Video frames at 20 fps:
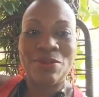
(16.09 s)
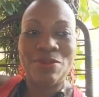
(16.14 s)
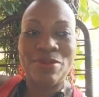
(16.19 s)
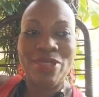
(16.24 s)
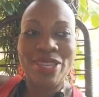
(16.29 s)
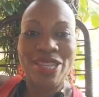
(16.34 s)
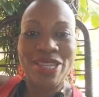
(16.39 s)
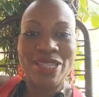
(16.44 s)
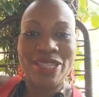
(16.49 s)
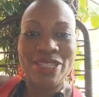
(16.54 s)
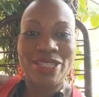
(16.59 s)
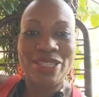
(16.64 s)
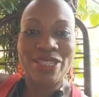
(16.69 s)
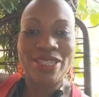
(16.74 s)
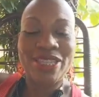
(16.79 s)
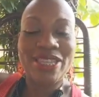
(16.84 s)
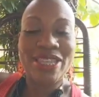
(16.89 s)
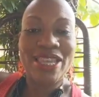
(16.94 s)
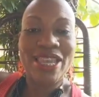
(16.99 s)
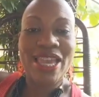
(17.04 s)
minutes,
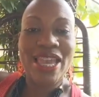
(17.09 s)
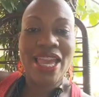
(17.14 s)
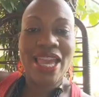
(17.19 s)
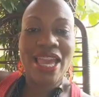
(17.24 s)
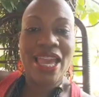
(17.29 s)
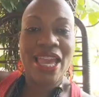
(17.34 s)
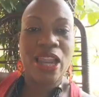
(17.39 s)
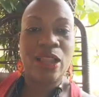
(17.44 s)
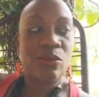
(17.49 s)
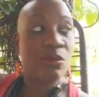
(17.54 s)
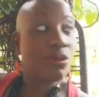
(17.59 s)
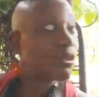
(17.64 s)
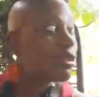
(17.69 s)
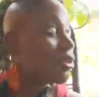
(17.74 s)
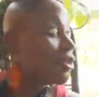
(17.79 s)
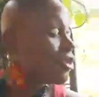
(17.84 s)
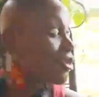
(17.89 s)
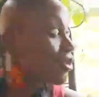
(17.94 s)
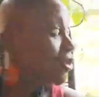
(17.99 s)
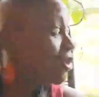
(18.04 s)
and I'm just
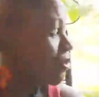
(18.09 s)
going to show